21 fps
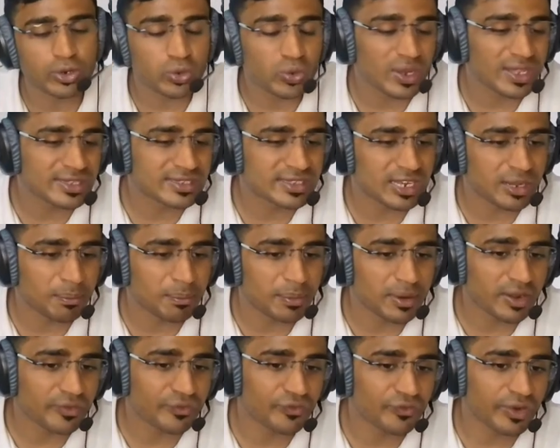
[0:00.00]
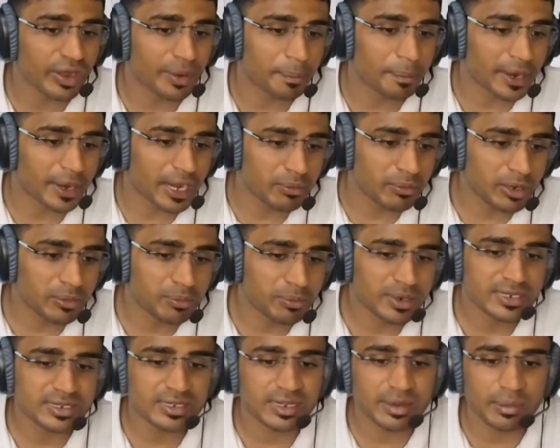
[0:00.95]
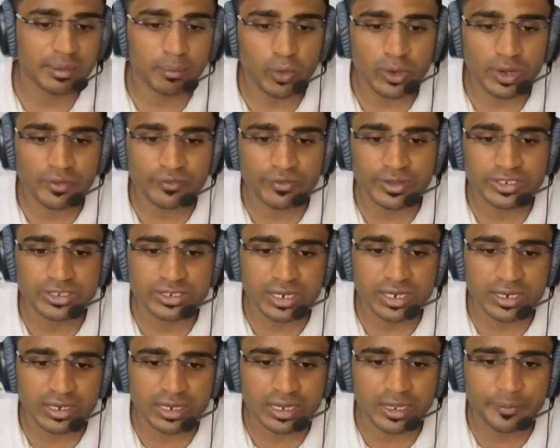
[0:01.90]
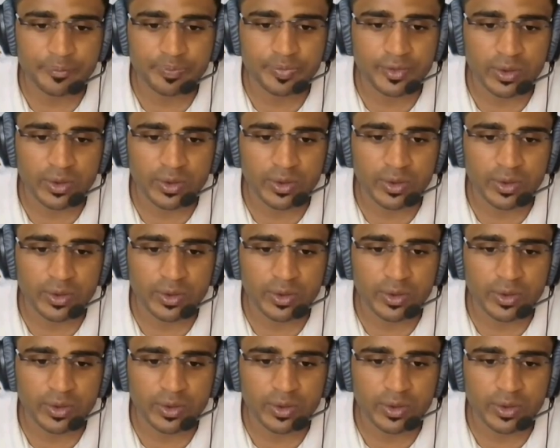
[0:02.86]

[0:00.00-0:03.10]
list the number of prime numbers more efficiently.